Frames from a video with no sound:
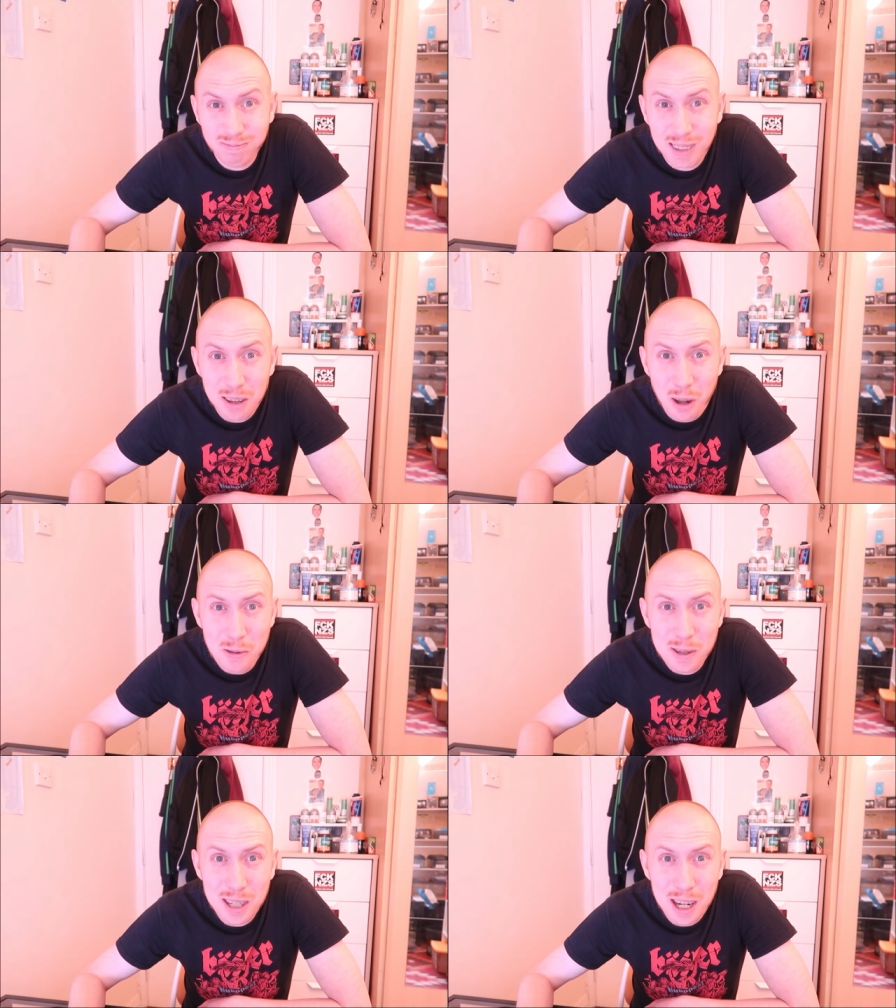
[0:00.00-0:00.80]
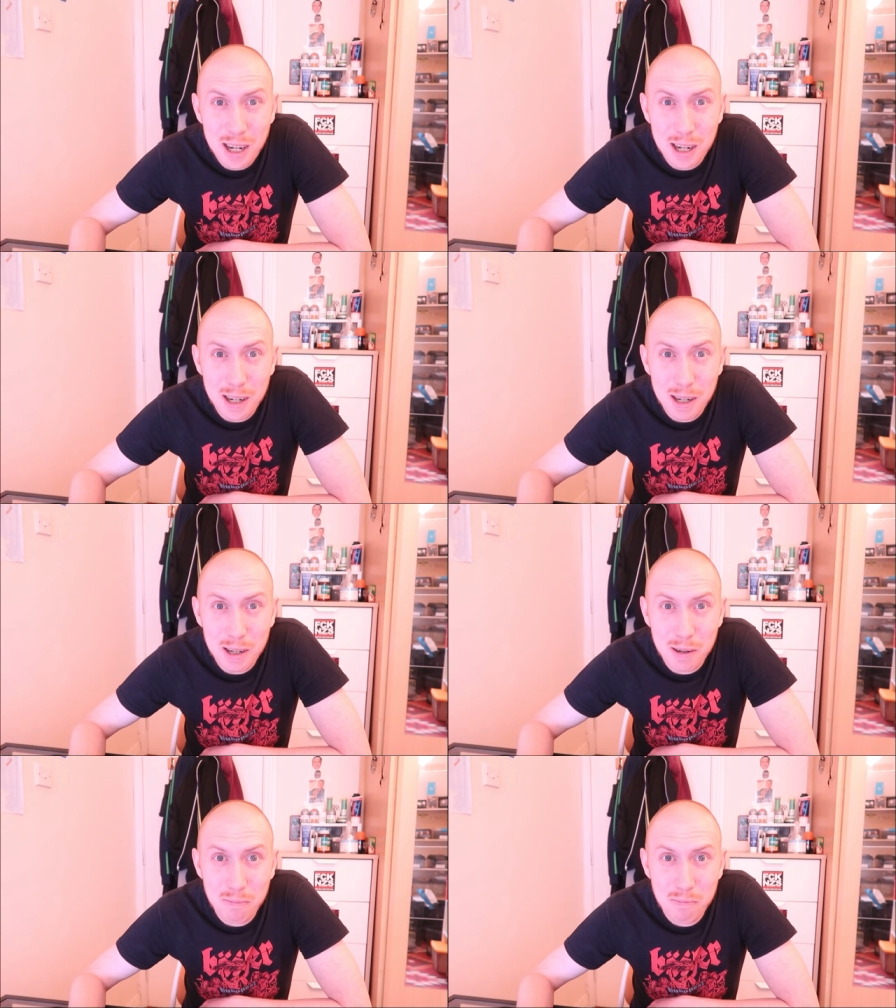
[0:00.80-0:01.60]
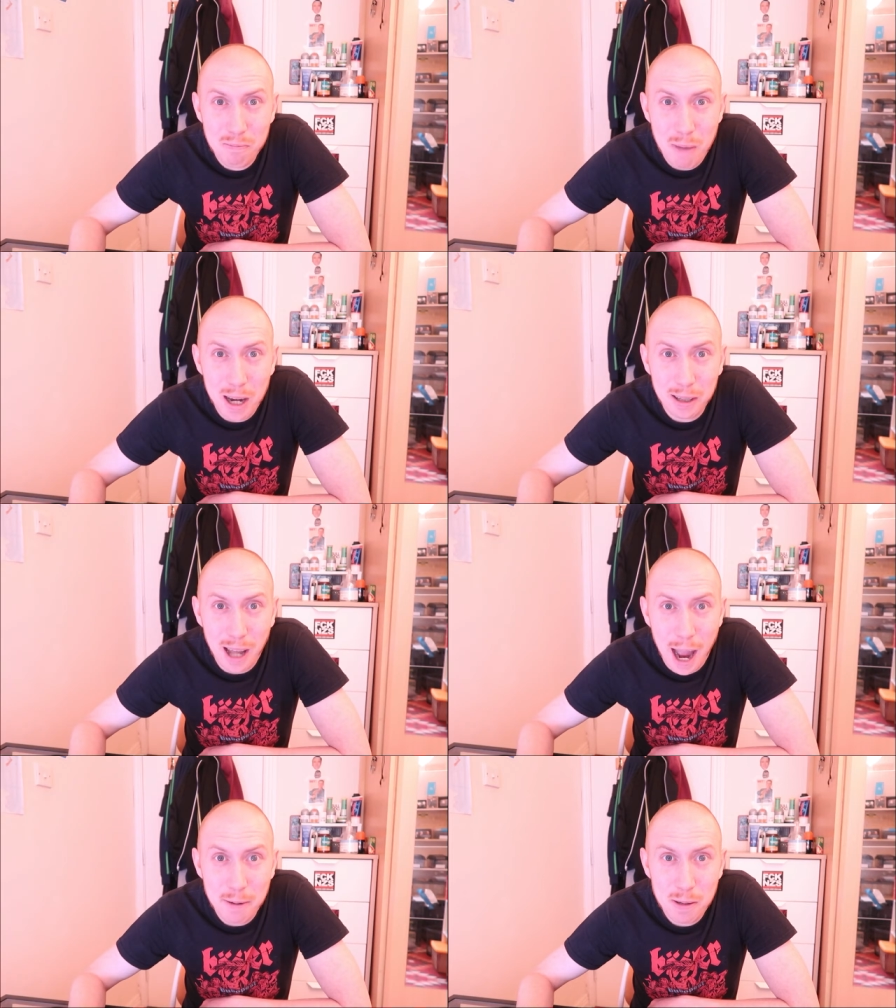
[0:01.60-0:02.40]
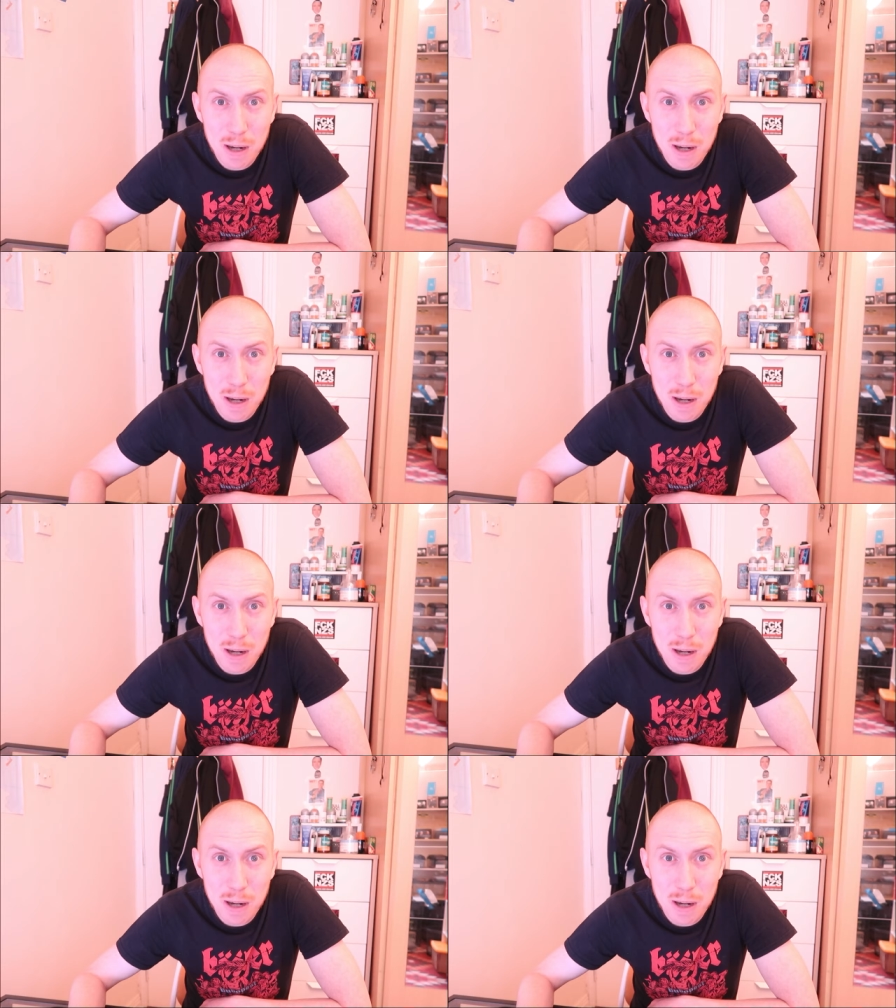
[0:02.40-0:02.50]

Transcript: they don't see many times